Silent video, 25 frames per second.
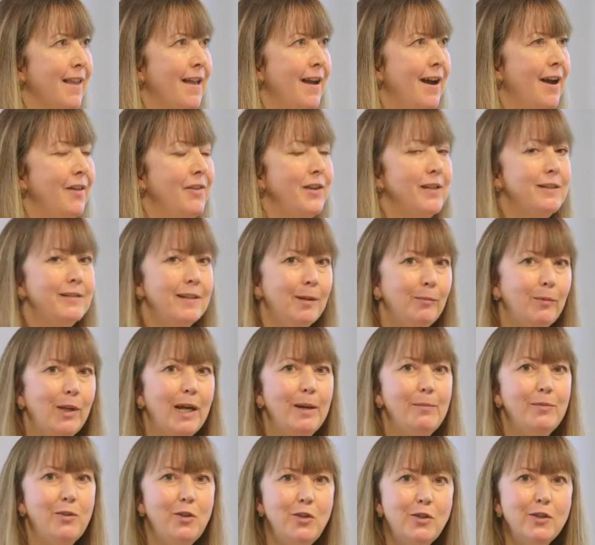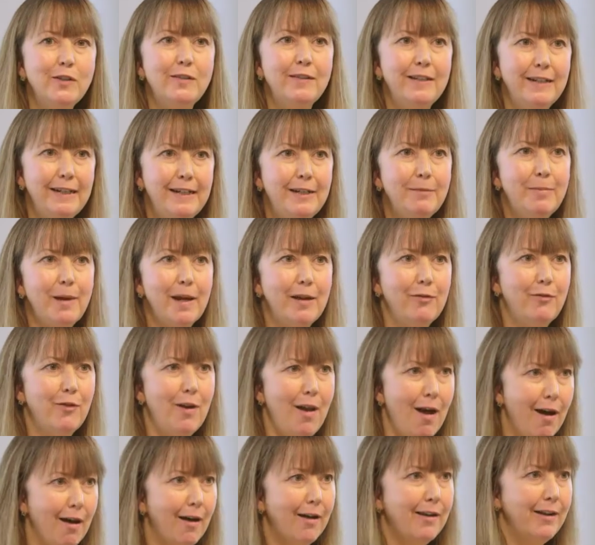I think sometimes you just need a bit of
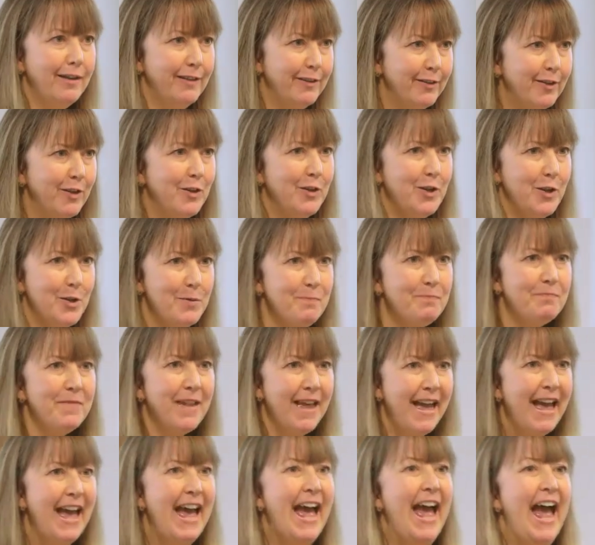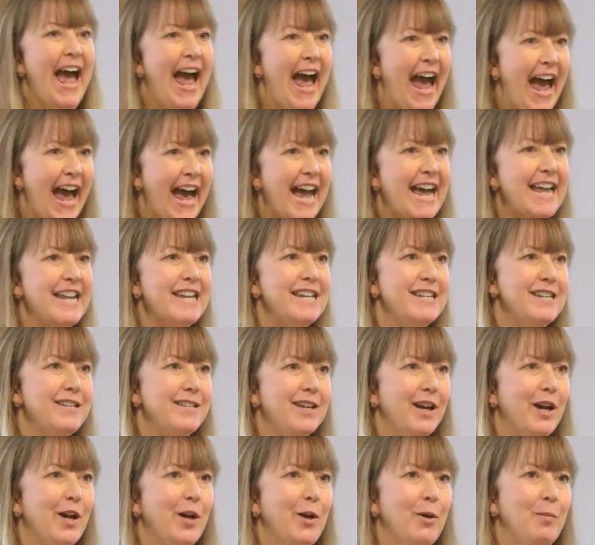luck, don't you?
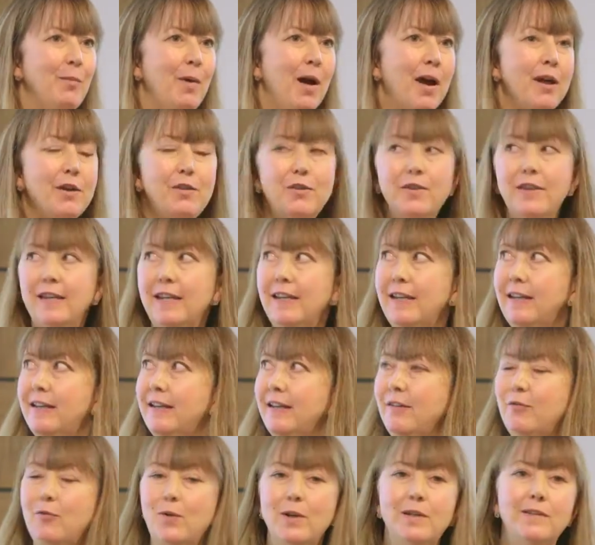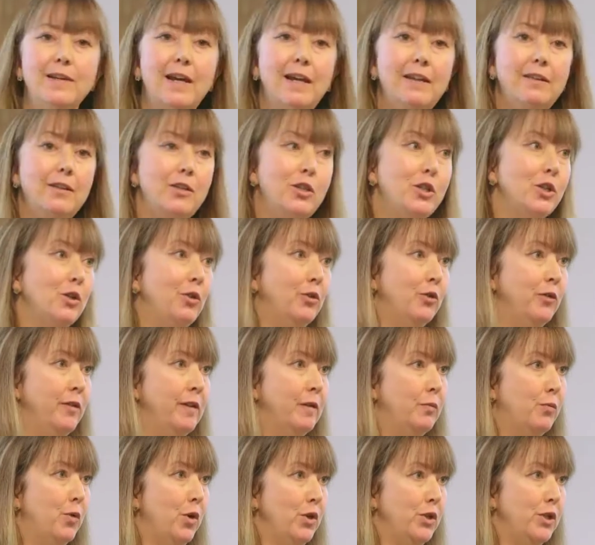And I think if we take the
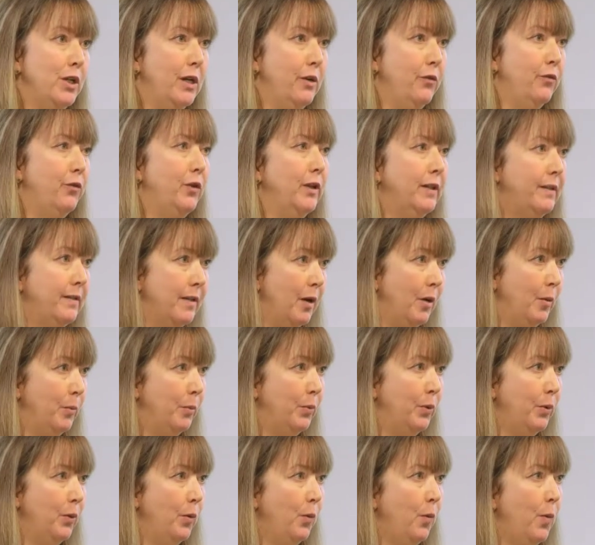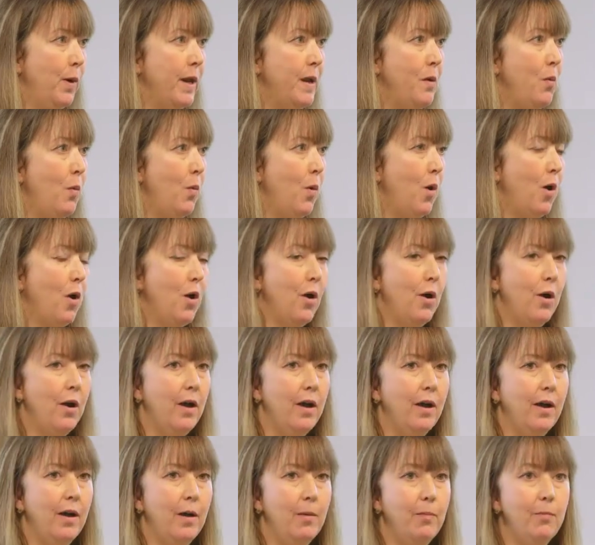Children's Project, for example, we were
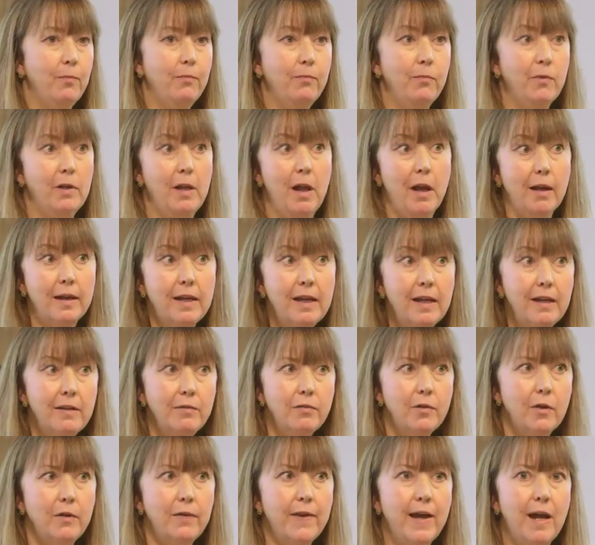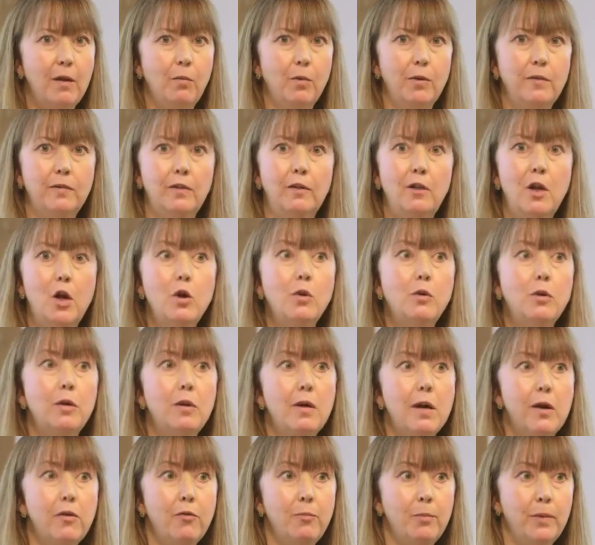lucky that there was a local
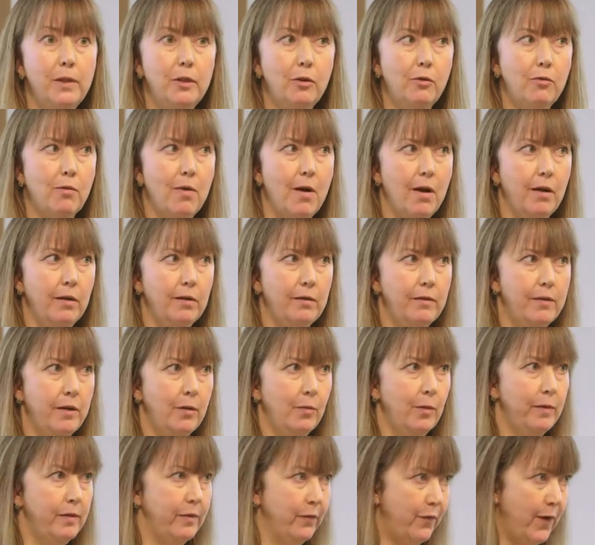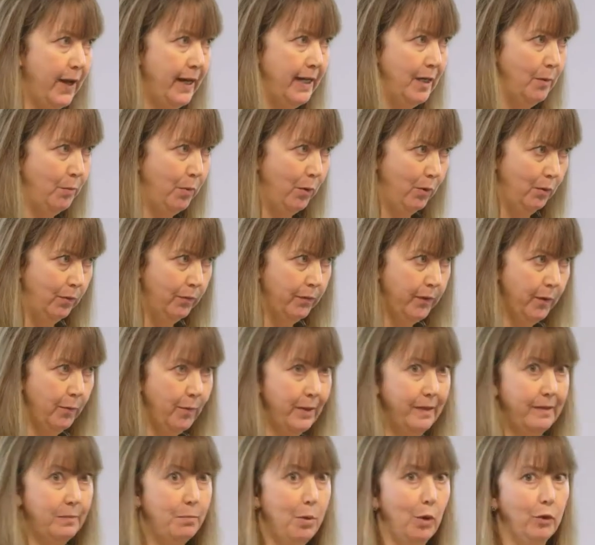government grant that was available that
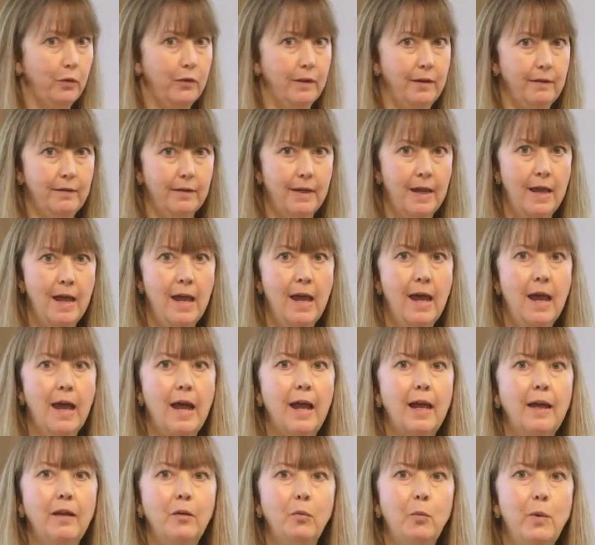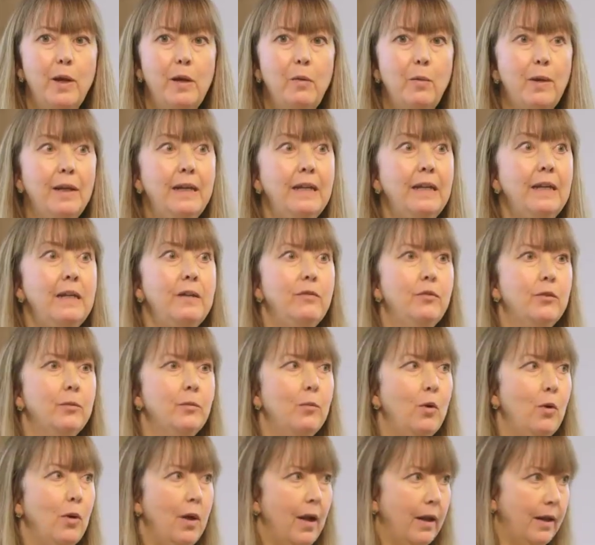we spotted. And we were
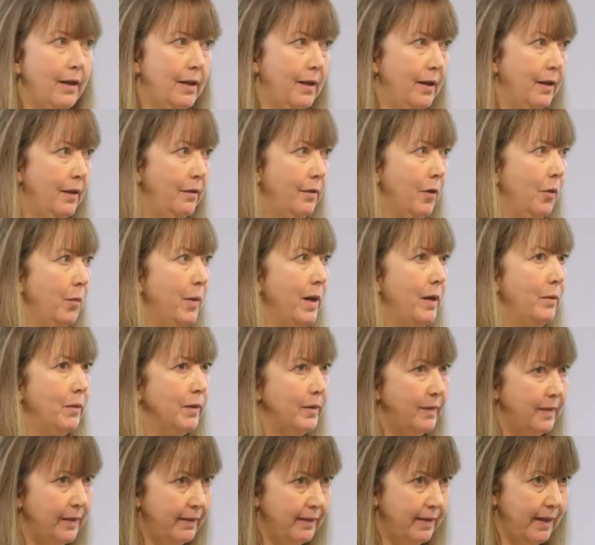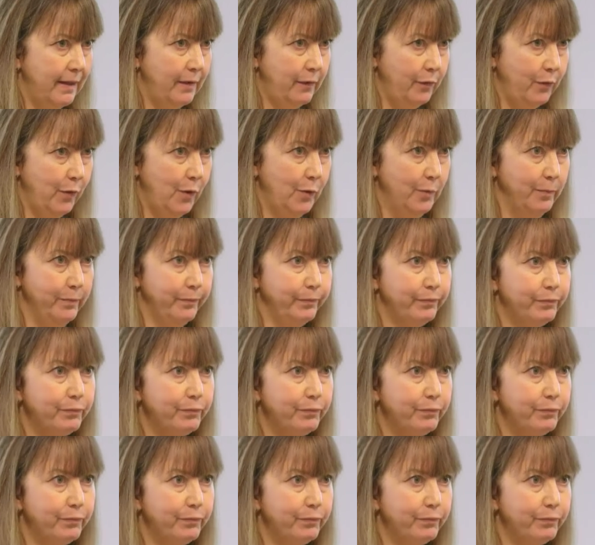even more lucky that we were successful.